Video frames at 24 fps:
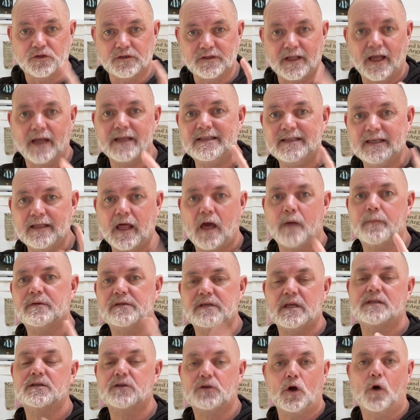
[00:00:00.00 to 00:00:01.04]
because 99%
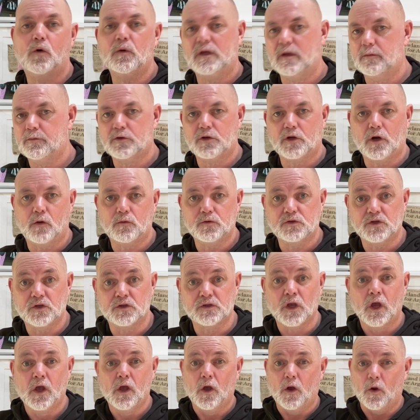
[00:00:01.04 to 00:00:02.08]
of goalkeeping coaches